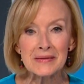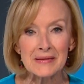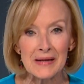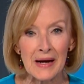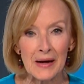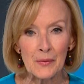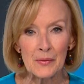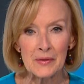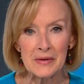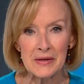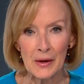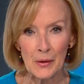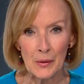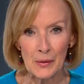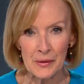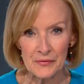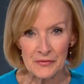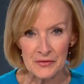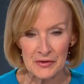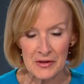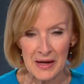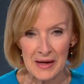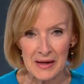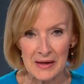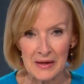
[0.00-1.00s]
Secretary of
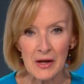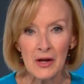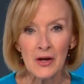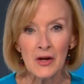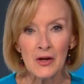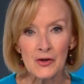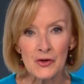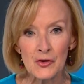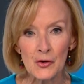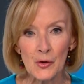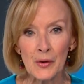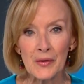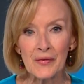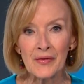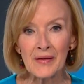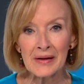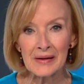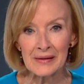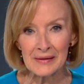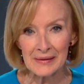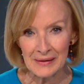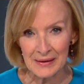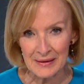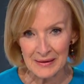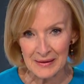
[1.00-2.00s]
State during the
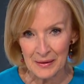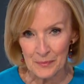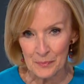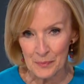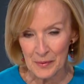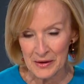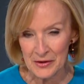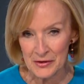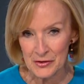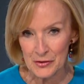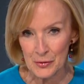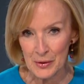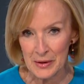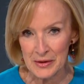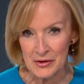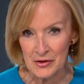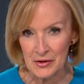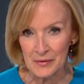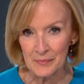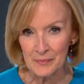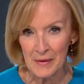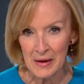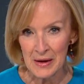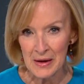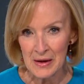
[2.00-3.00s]
Clinton
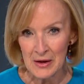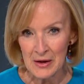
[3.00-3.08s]
administration.